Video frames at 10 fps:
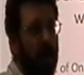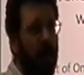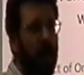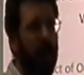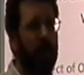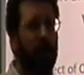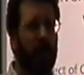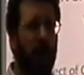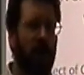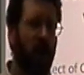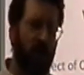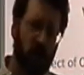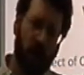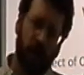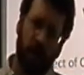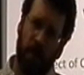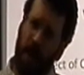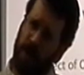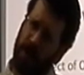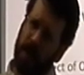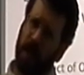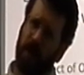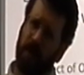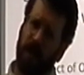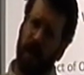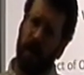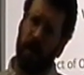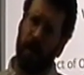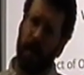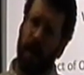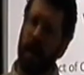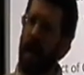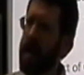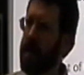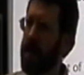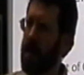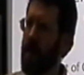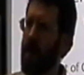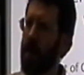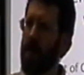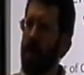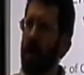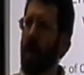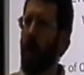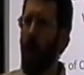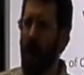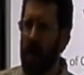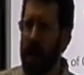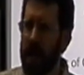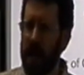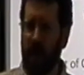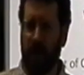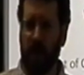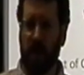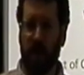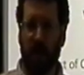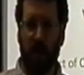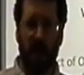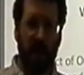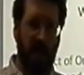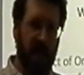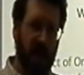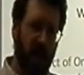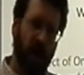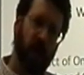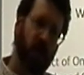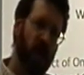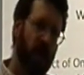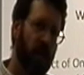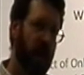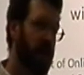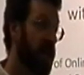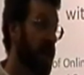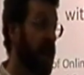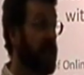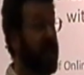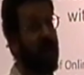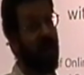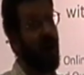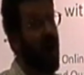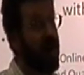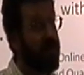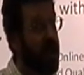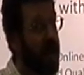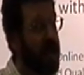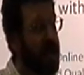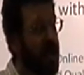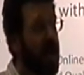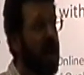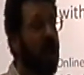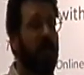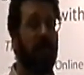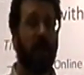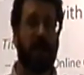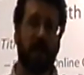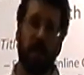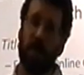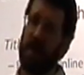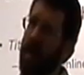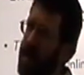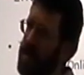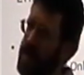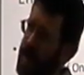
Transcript: I'm not sure about the measures I could use here, but I'd like to know the quality difference between the materials generated when they get together offline versus the materials they